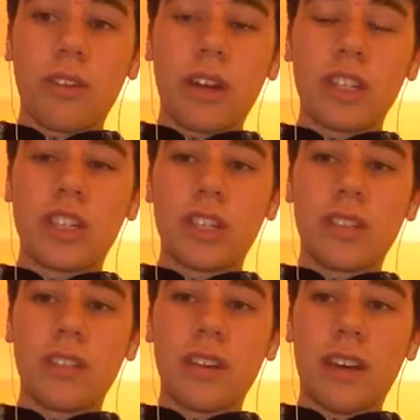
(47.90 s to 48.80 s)

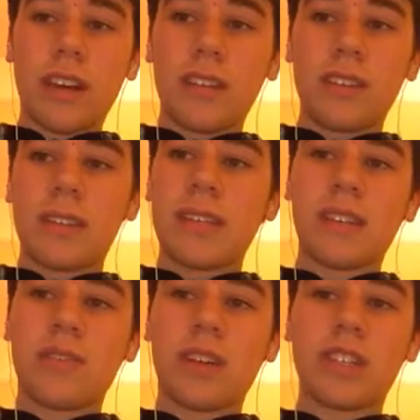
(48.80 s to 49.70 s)
question, not a
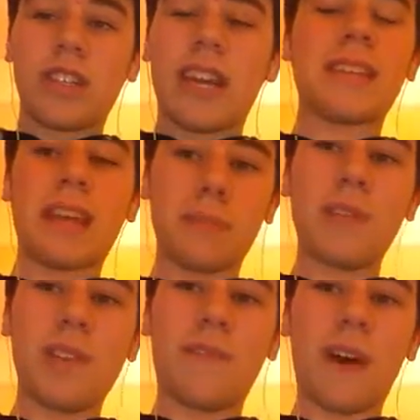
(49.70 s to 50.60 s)
single question, that's
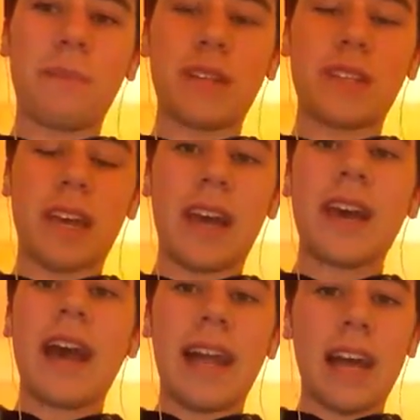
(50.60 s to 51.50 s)
absolutely fine. But
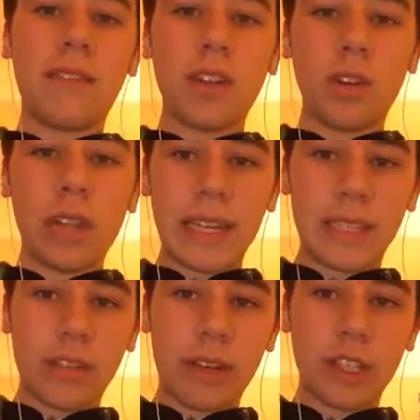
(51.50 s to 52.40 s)
11 or
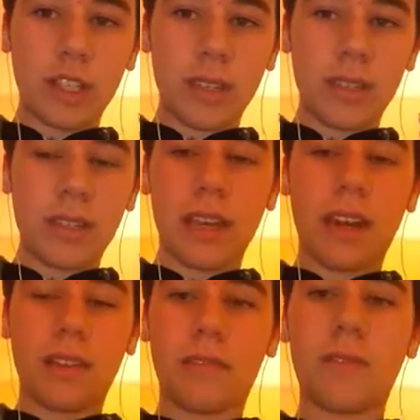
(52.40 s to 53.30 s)
less questions,
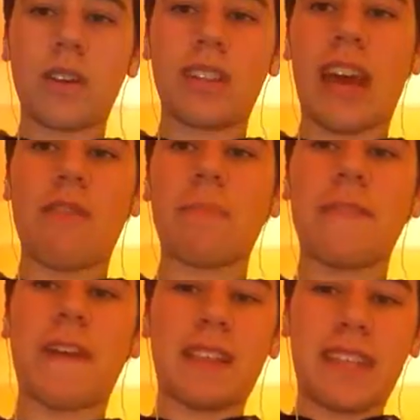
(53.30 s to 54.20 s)
that would
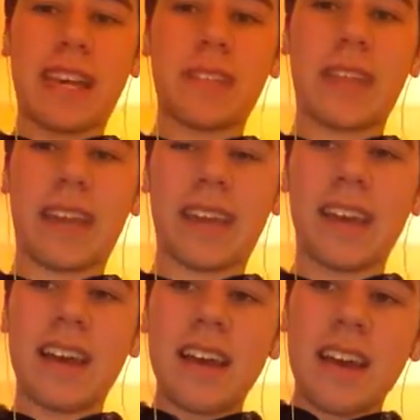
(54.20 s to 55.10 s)
be
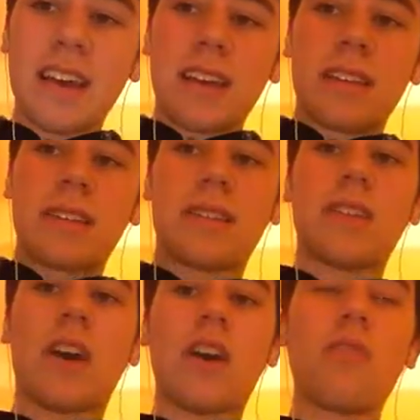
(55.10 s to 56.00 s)
fantastic.
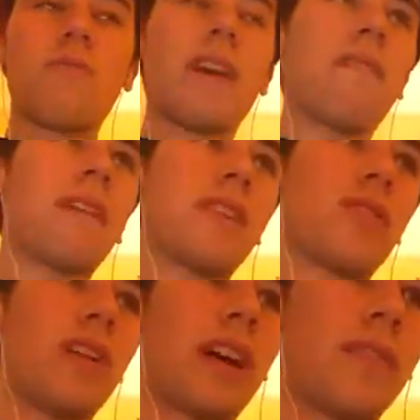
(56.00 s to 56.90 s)
So, yeah,
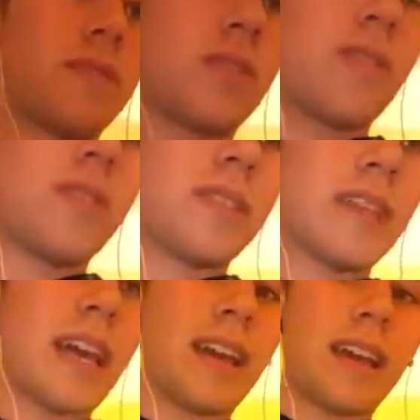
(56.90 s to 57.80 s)
that's all I have to
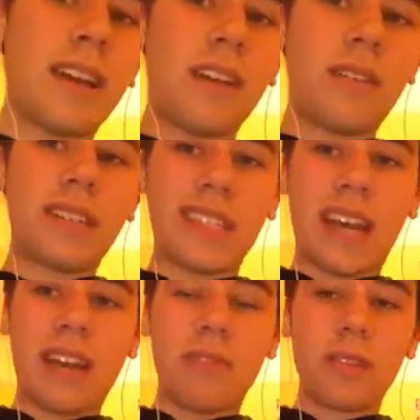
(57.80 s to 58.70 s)
say, and
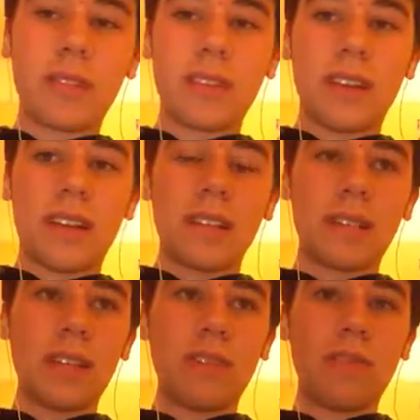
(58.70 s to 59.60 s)
I will
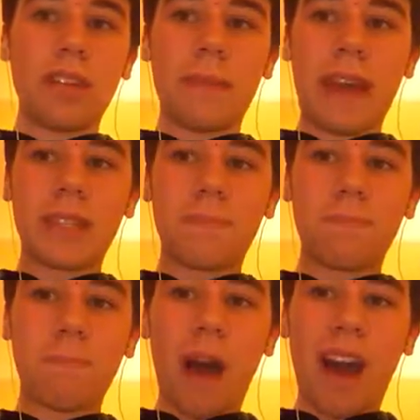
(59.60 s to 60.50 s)
see you in a bit.
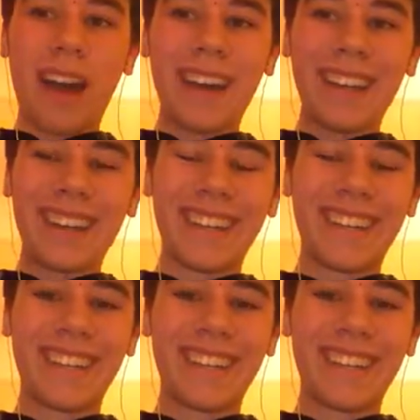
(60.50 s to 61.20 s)
Bye!